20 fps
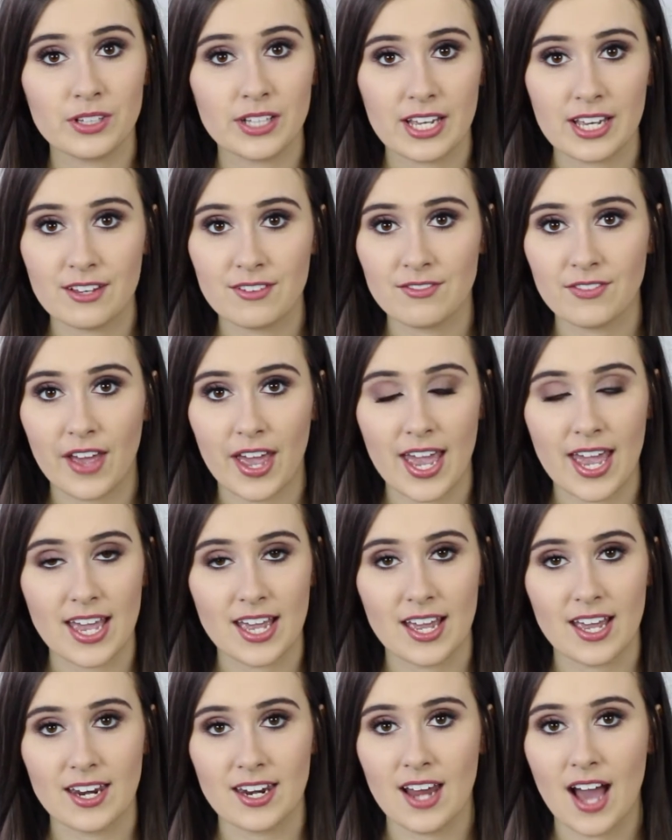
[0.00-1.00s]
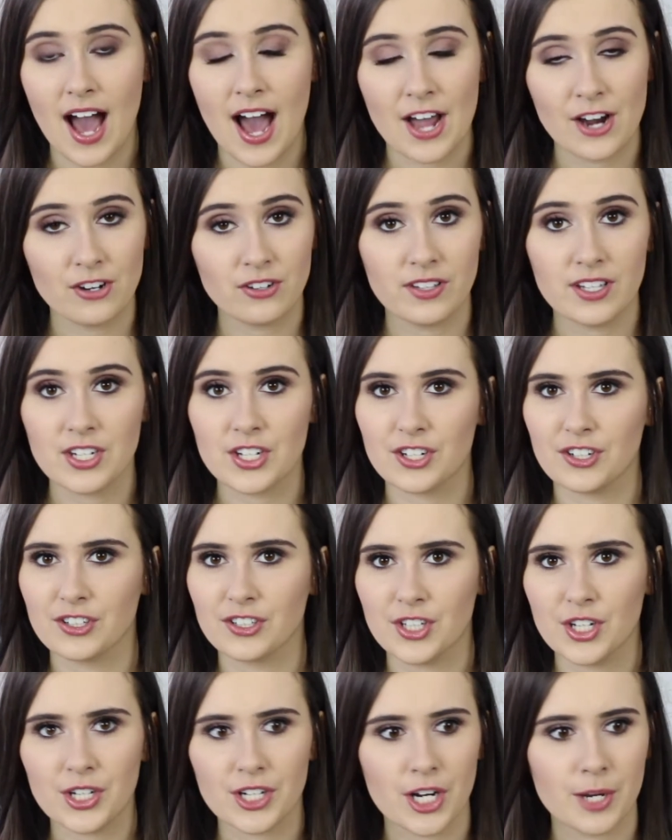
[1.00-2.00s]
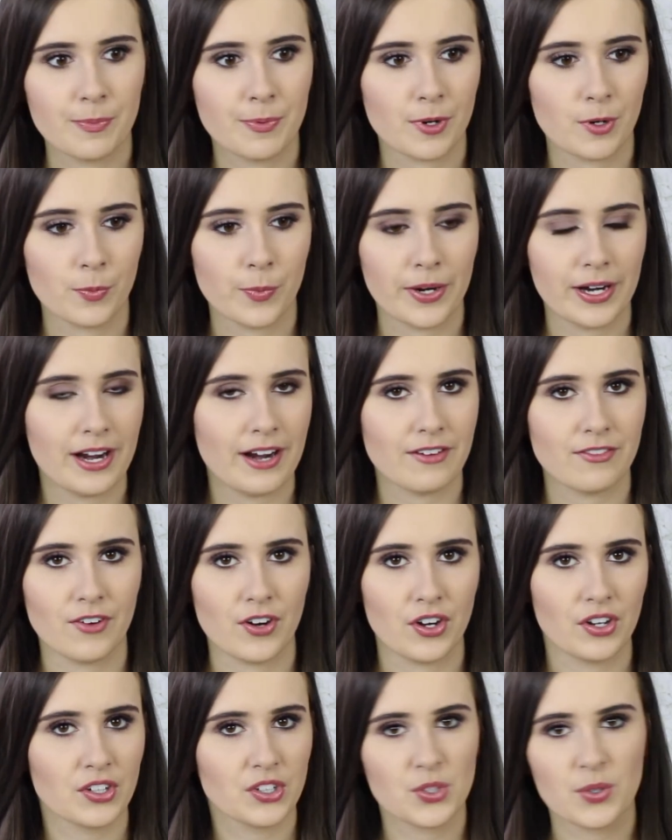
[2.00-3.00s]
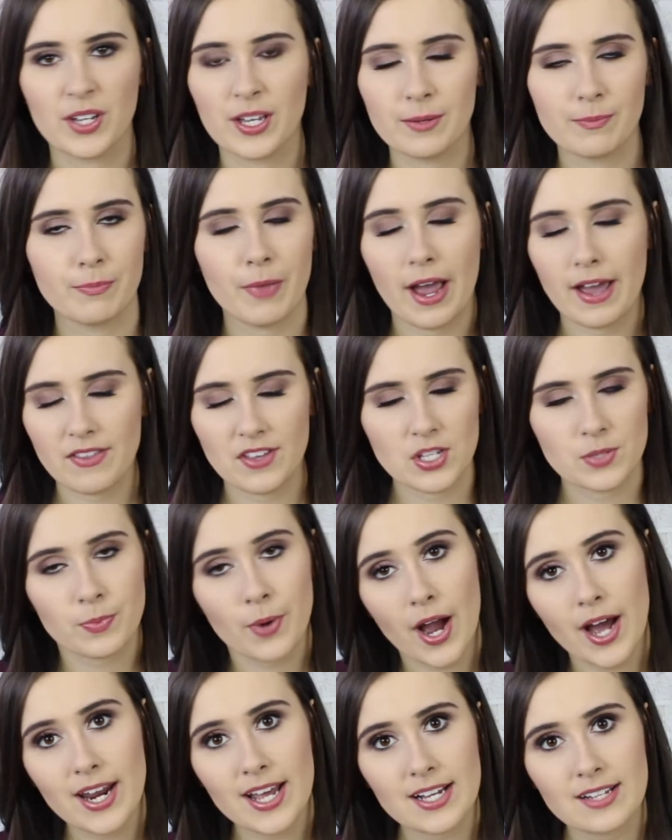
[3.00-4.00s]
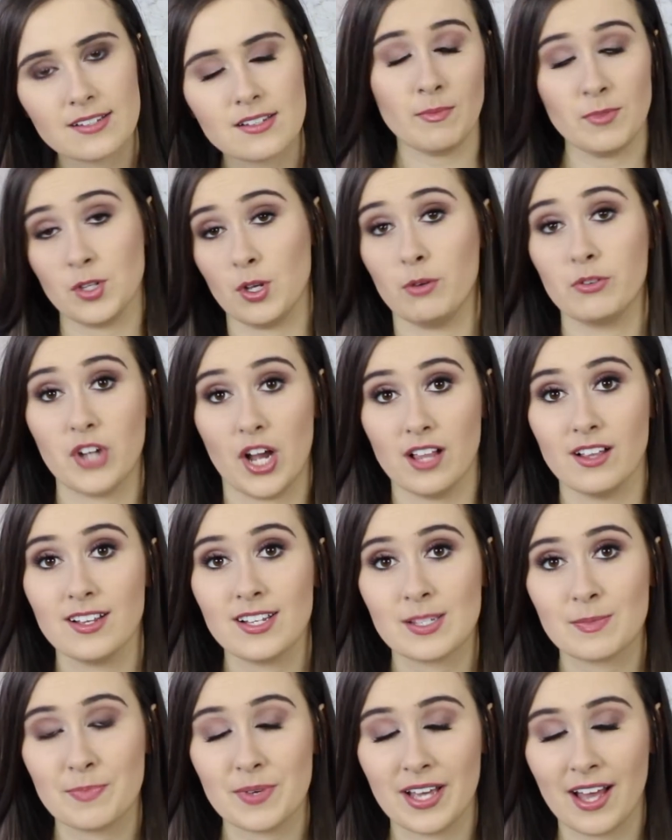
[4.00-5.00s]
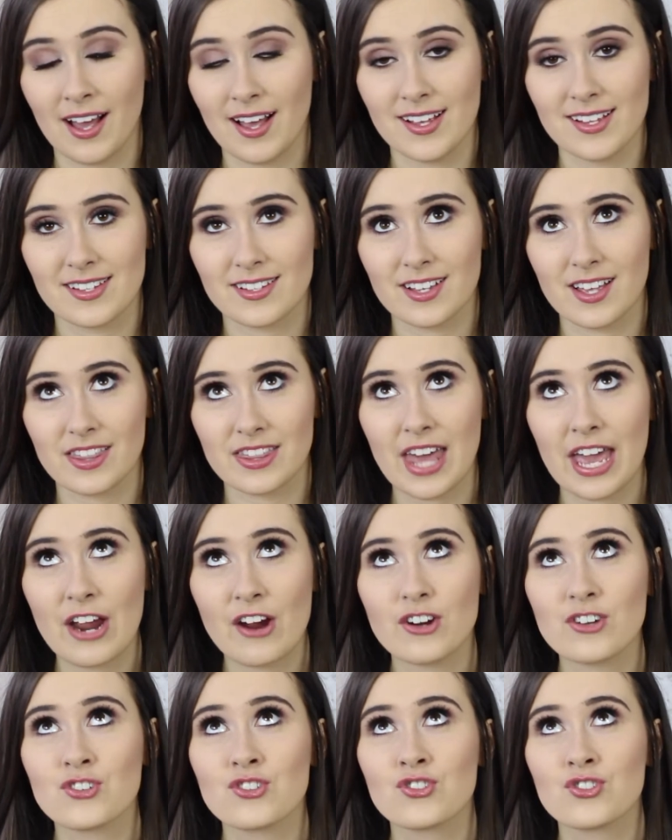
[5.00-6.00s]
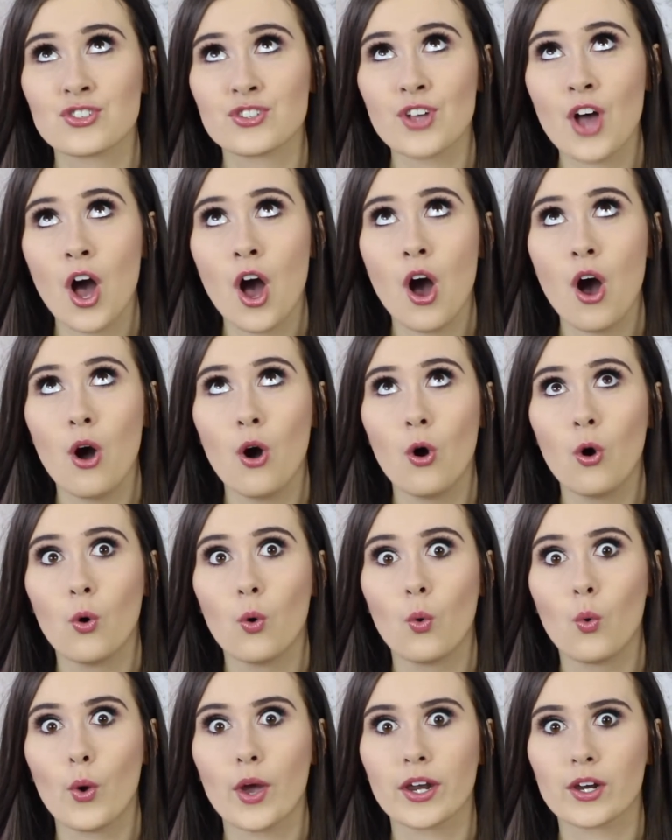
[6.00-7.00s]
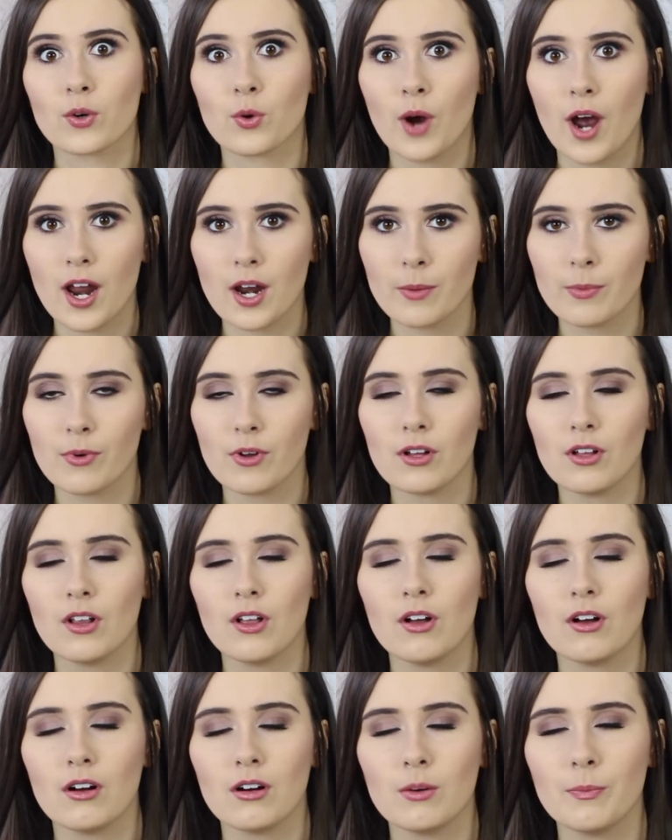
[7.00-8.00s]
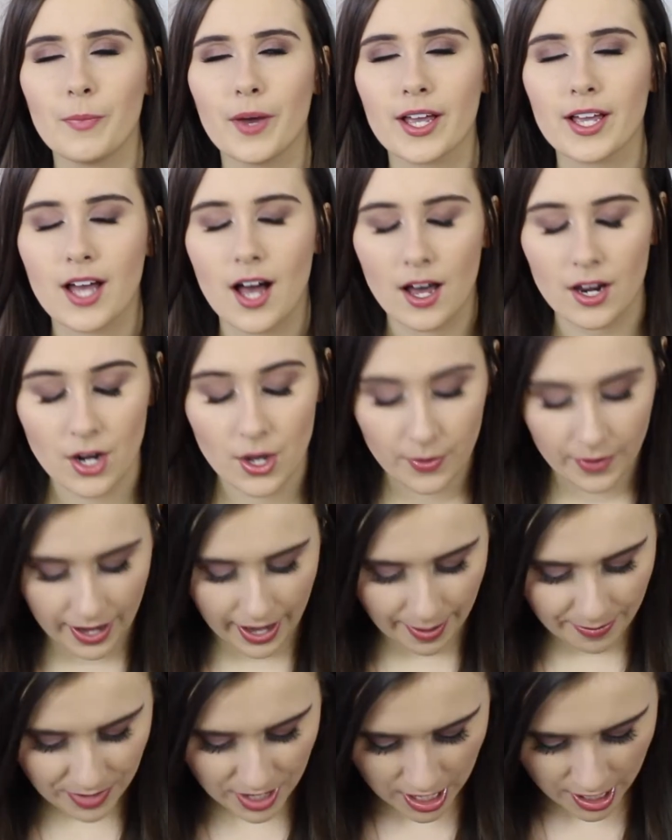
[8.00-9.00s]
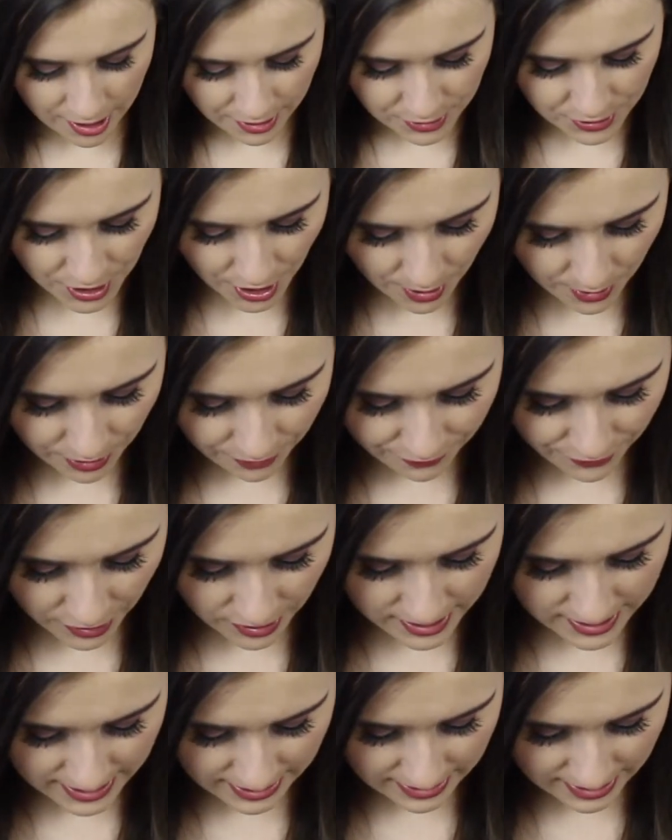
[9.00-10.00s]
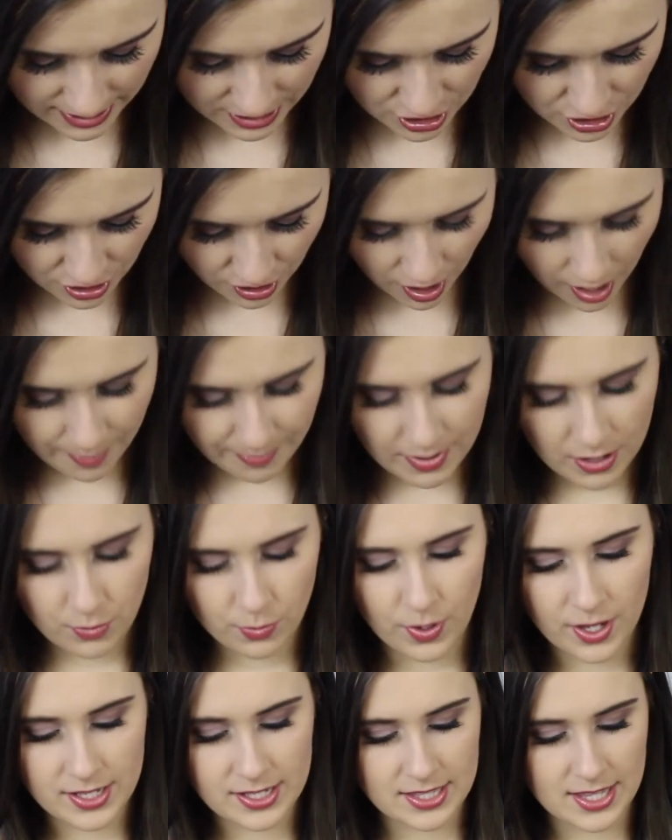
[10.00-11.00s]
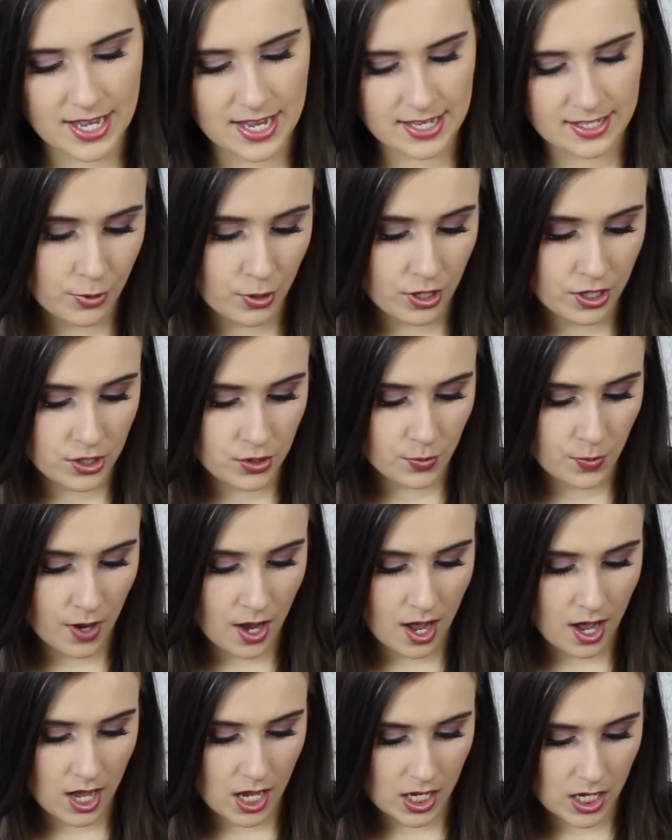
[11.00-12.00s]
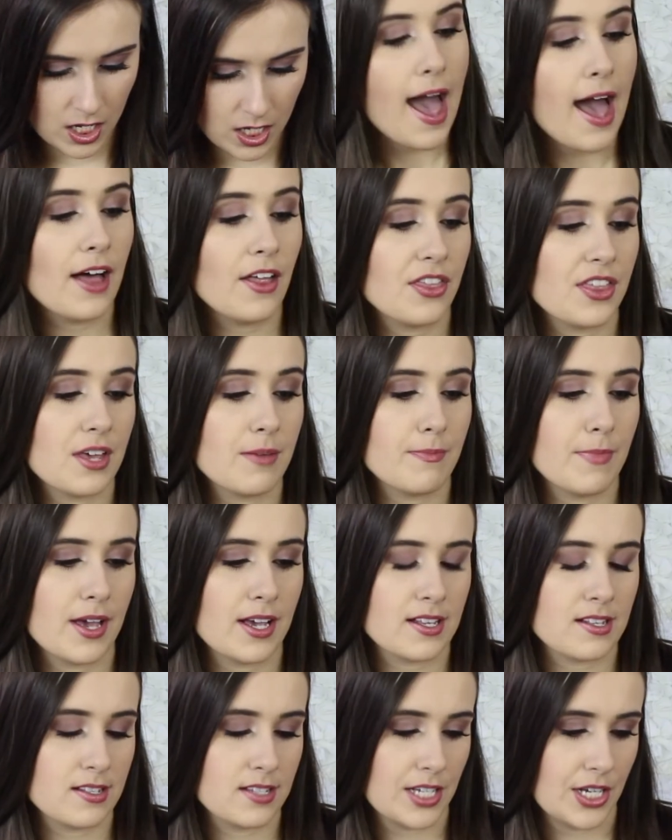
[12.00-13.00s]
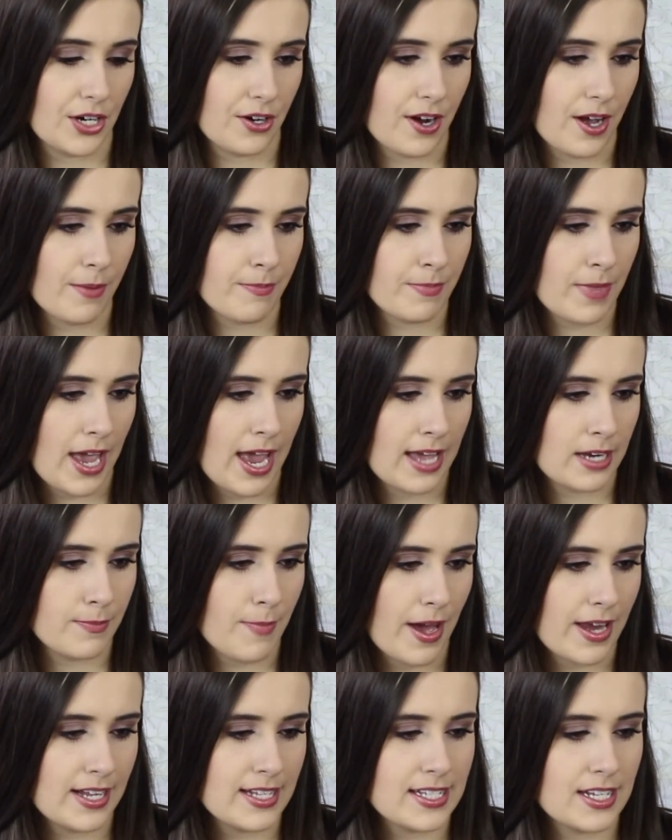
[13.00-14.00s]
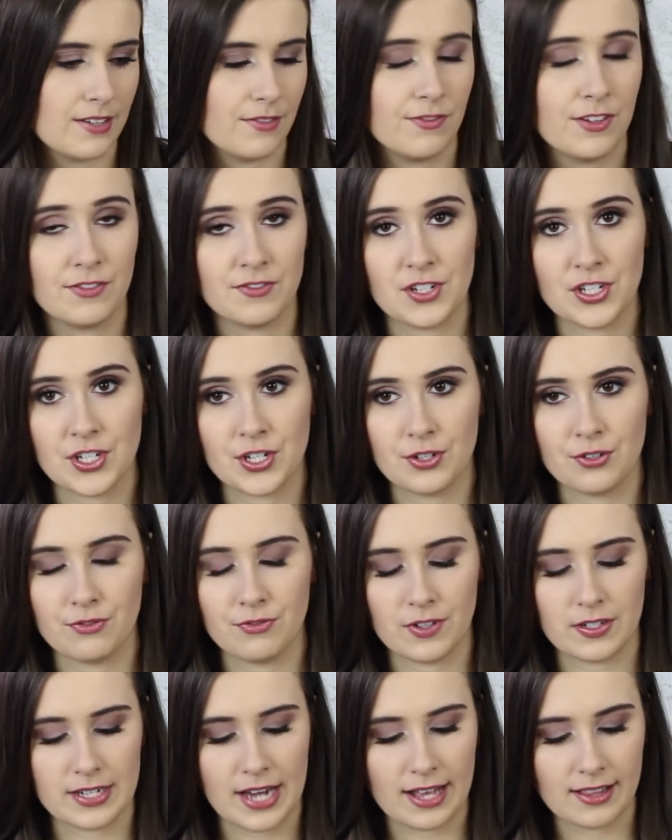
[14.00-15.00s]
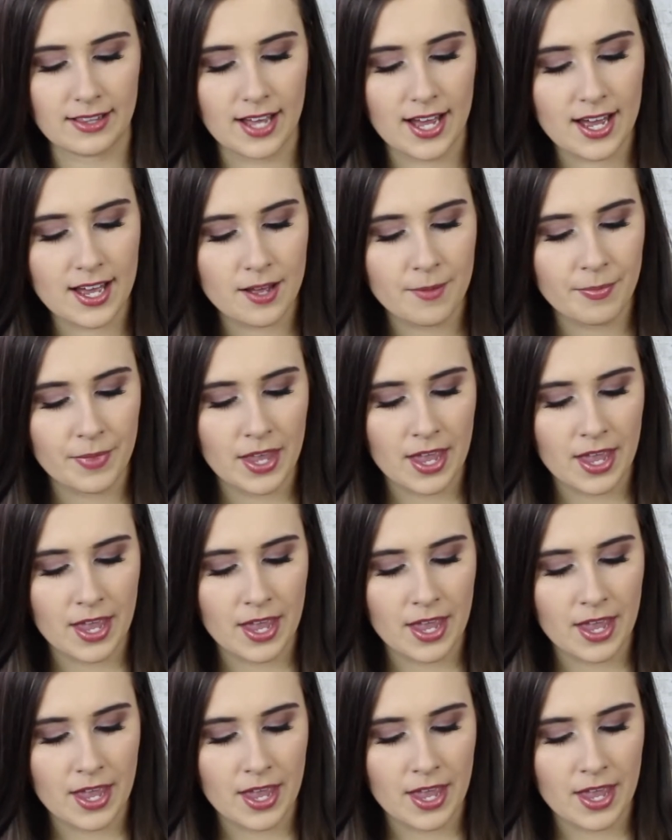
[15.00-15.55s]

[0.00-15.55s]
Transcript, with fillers: live in Ireland or Europe or wherever you can buy these products, I'm so jealous because they are so incredible. Oh my god. Okay, so the first thing that she got me was this Bourjois Healthy Mix Serum and mine is in 52 Vanilla.